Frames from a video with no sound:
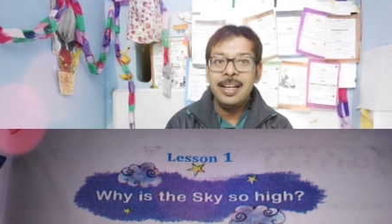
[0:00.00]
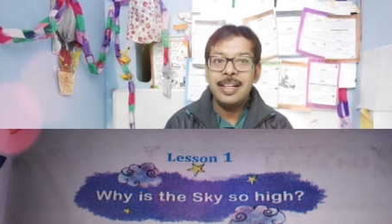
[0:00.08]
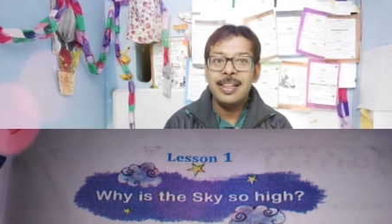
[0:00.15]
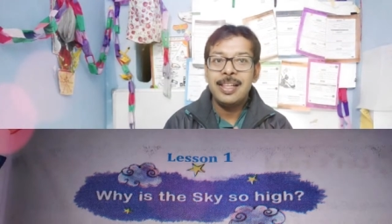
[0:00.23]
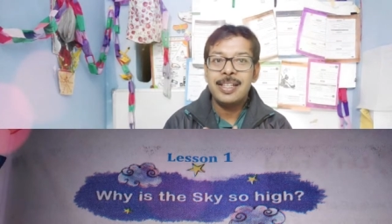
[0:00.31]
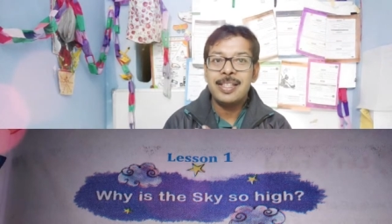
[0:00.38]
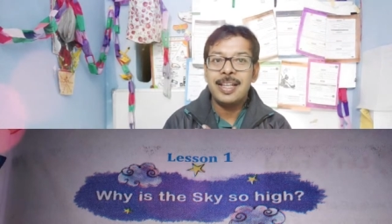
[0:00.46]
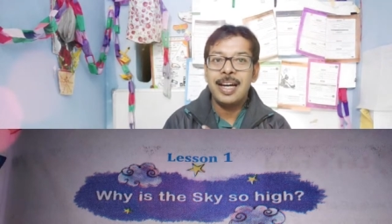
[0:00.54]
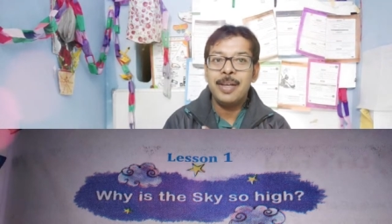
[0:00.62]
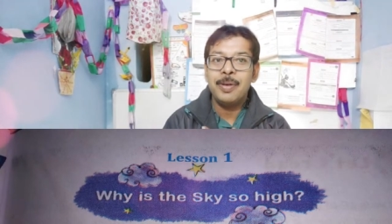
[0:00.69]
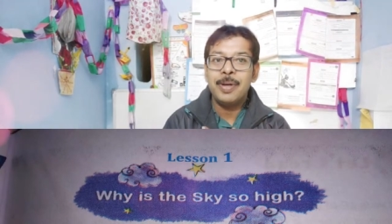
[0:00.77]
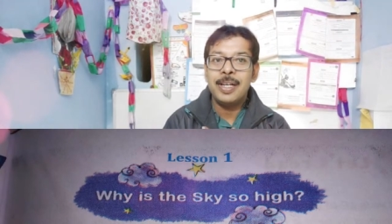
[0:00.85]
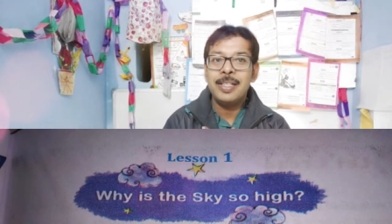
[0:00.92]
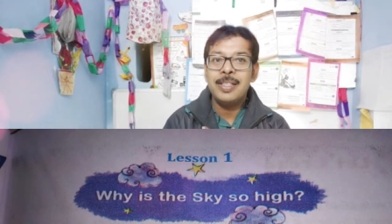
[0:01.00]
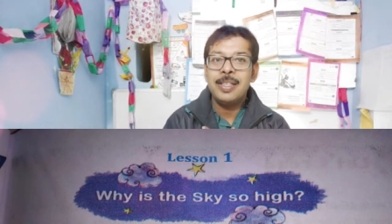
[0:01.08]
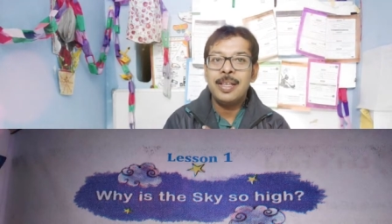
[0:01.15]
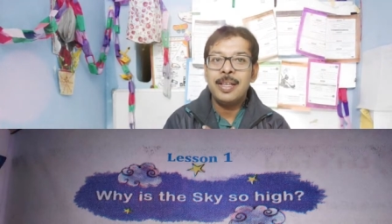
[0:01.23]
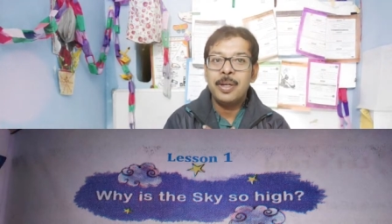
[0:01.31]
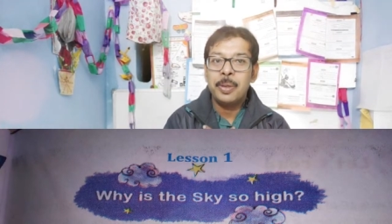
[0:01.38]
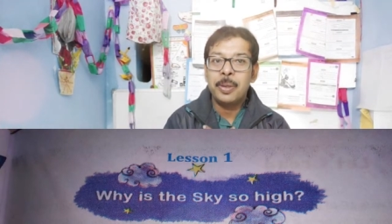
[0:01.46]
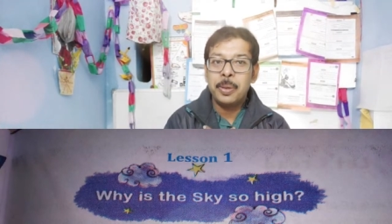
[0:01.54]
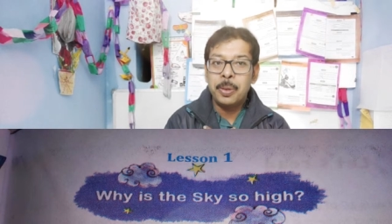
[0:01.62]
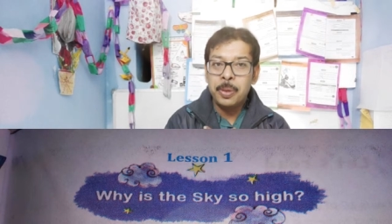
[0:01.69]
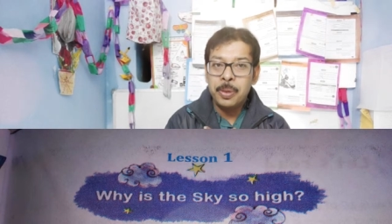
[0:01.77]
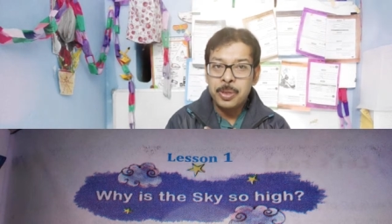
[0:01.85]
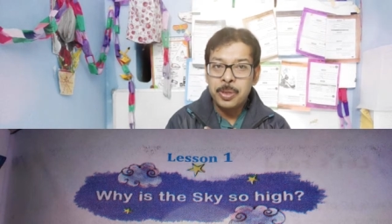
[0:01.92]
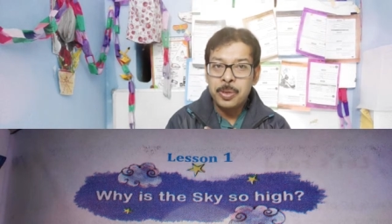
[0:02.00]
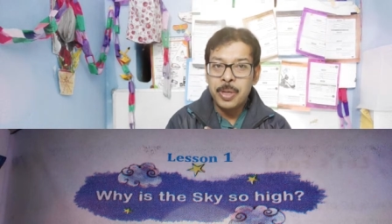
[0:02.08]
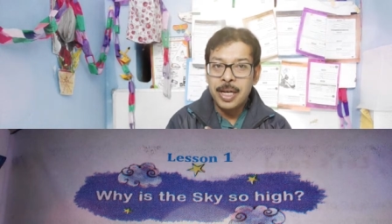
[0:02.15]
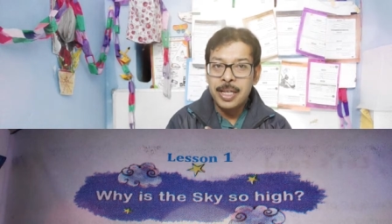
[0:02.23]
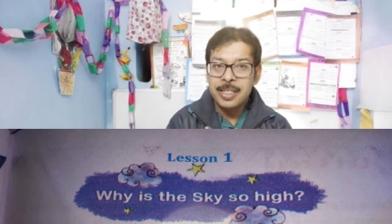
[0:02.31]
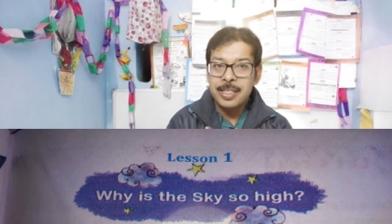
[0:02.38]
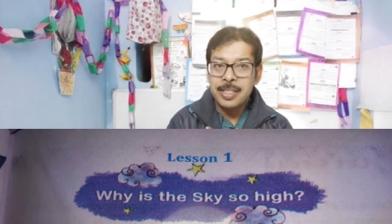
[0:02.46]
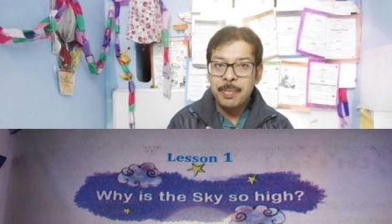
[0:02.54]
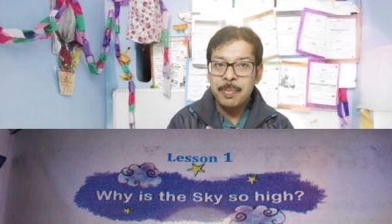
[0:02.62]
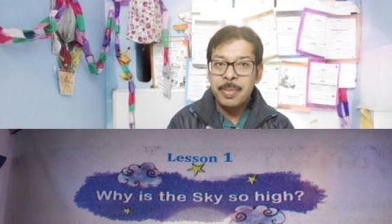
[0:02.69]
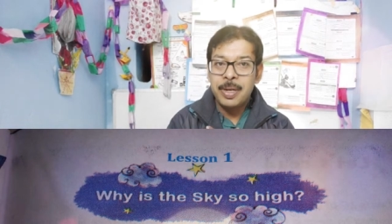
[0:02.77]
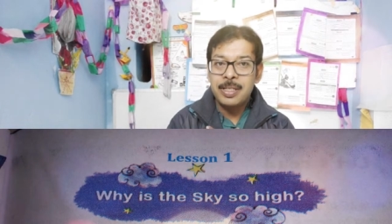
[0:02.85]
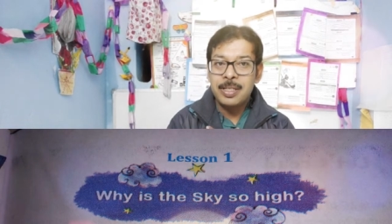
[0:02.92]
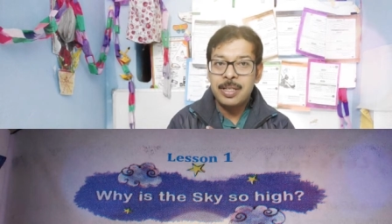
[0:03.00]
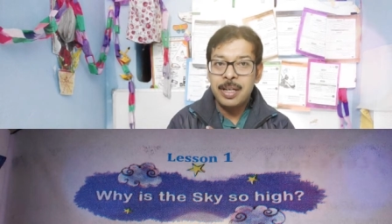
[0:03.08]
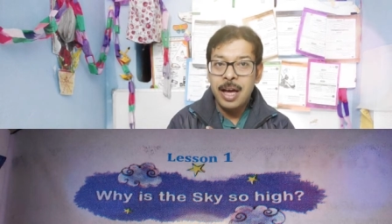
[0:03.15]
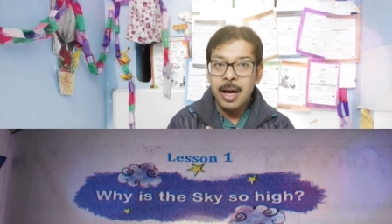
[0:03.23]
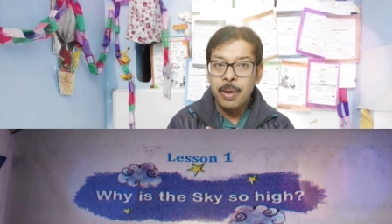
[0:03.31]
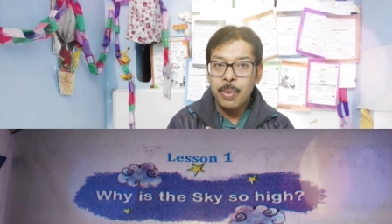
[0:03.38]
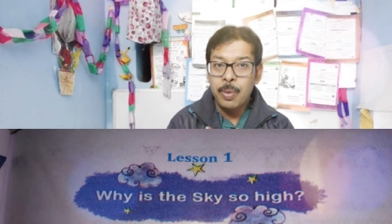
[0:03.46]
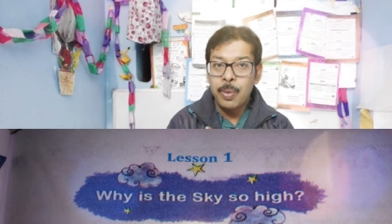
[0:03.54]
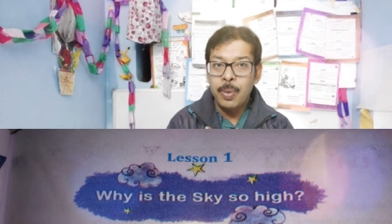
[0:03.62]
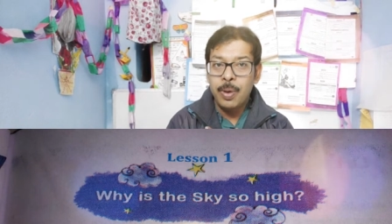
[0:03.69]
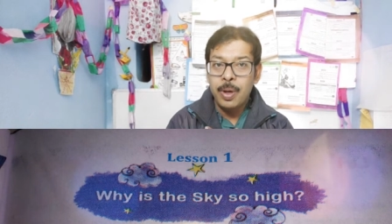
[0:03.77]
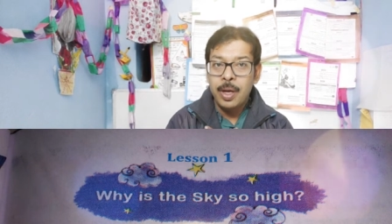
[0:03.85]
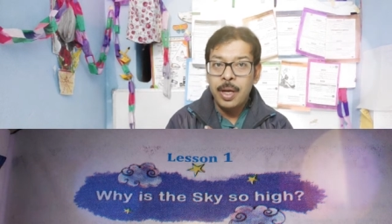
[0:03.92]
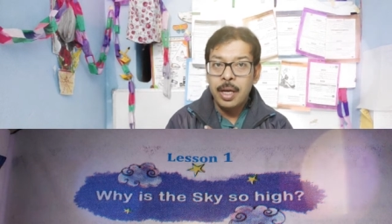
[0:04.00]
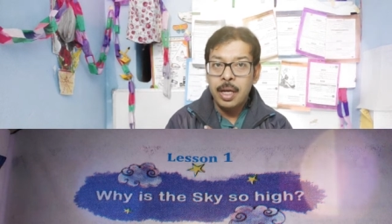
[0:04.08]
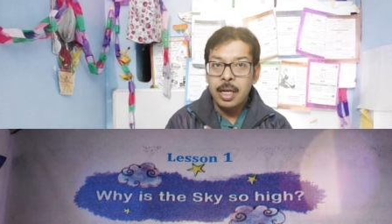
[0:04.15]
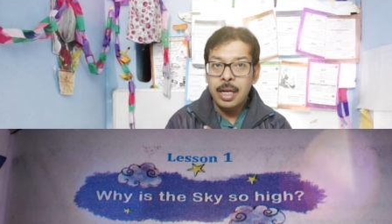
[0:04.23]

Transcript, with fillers: the sky was closed to us, but now, in